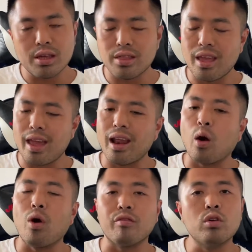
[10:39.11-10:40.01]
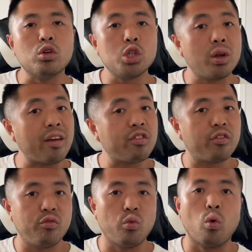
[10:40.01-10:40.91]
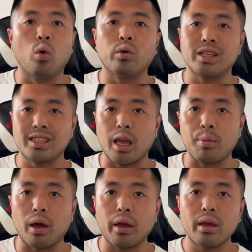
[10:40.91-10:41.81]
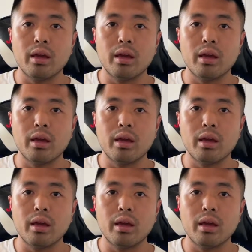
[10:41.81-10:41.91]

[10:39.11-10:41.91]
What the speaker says: then I will have no shield left for the Sableye.